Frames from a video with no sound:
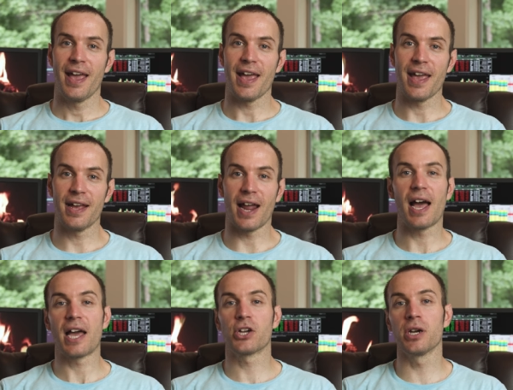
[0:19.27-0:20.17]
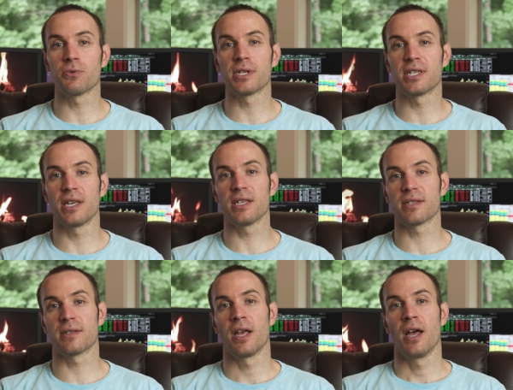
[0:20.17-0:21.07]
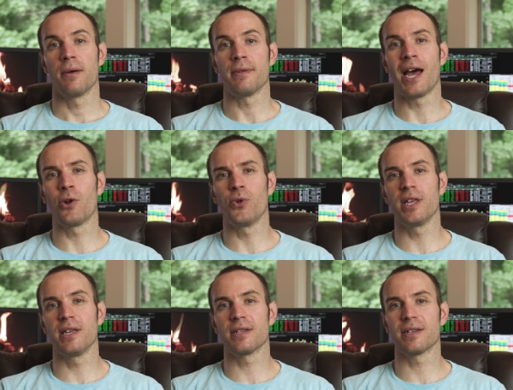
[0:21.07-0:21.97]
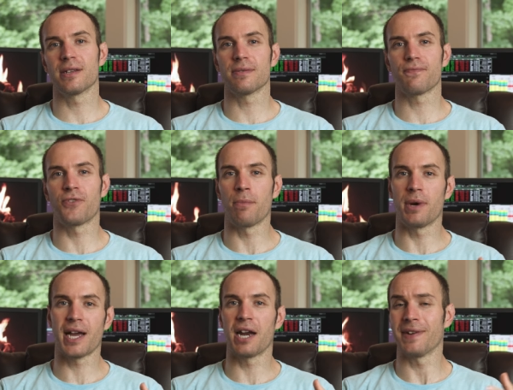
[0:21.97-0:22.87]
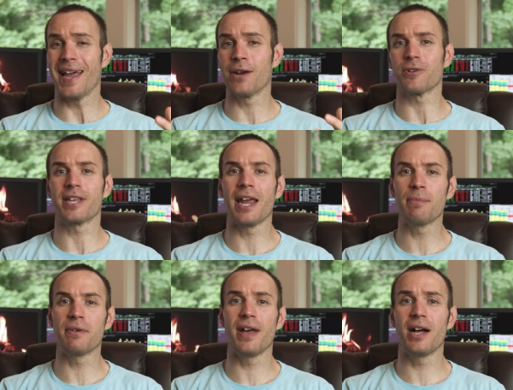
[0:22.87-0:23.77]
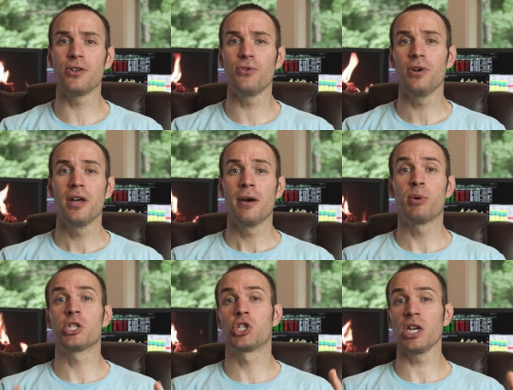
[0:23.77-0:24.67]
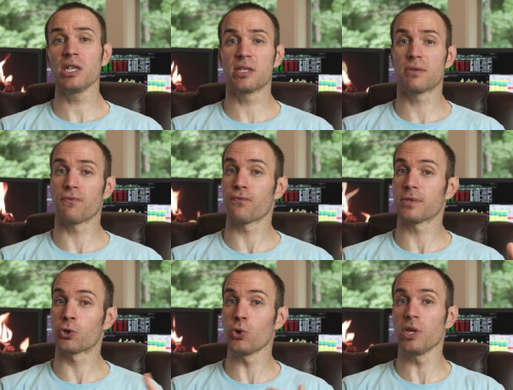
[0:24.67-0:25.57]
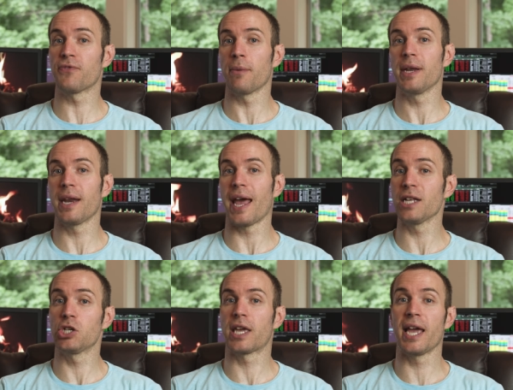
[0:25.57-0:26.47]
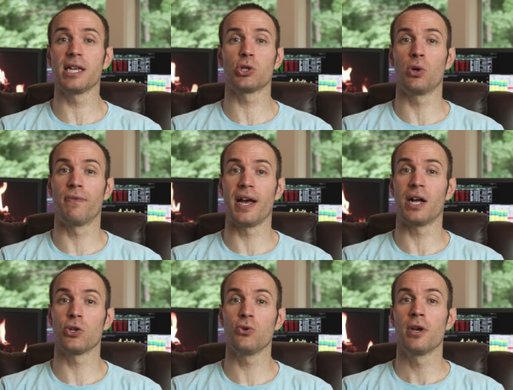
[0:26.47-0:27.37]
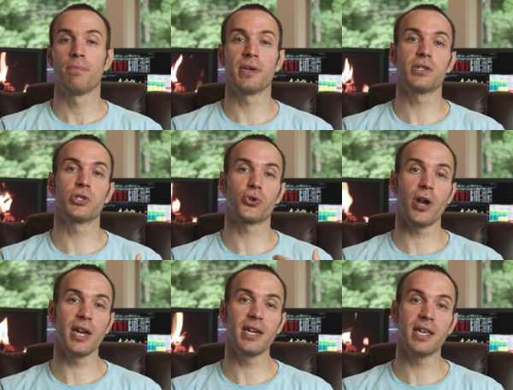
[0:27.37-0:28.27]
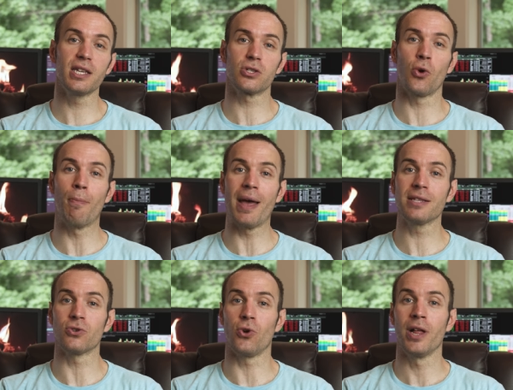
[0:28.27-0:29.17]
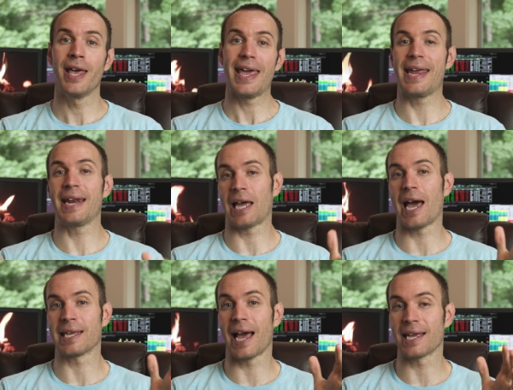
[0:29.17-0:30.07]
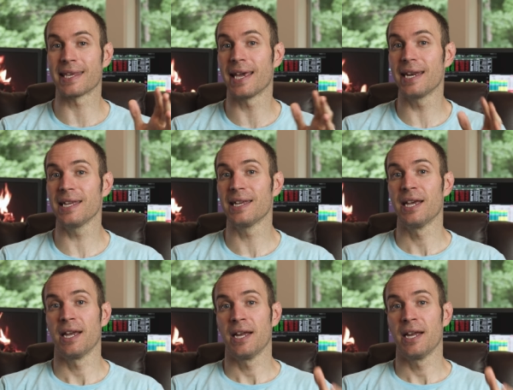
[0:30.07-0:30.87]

and I, I couldn't resist. Not only from a kind of an entertainment value, but just truly from an educational value because trading is so mental and I, I, I get it.